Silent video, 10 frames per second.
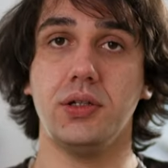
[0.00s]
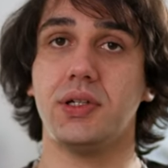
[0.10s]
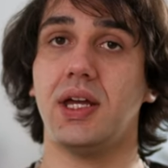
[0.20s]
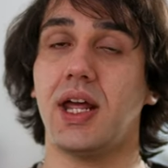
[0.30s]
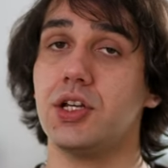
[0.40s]
You
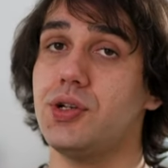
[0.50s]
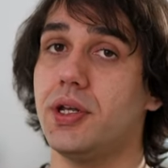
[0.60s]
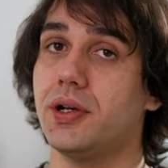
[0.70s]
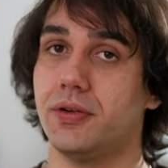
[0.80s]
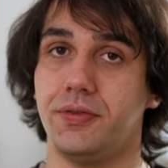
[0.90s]
can
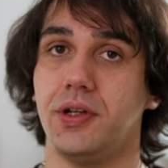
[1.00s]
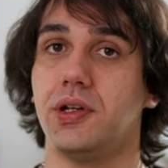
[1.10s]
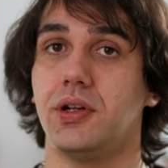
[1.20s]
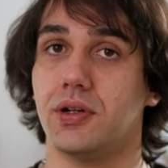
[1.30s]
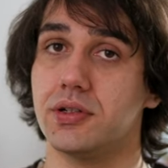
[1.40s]
actually
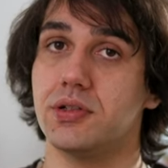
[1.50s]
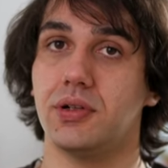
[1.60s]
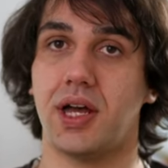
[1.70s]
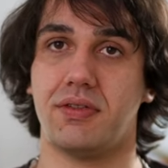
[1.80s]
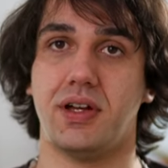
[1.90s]
configure yours
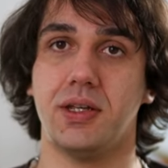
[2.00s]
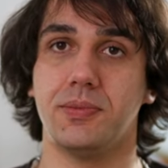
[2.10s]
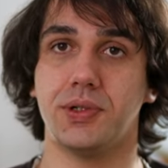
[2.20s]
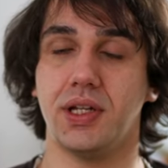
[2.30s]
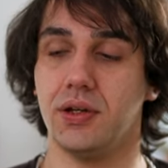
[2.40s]
to have any
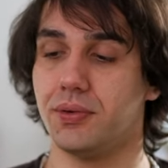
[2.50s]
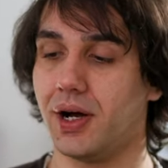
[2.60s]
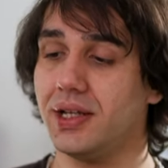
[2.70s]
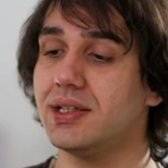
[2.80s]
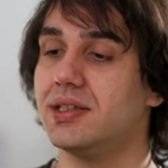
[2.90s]
model you
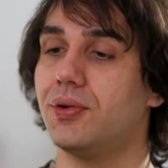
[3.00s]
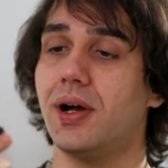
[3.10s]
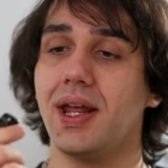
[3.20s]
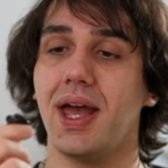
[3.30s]
want. The one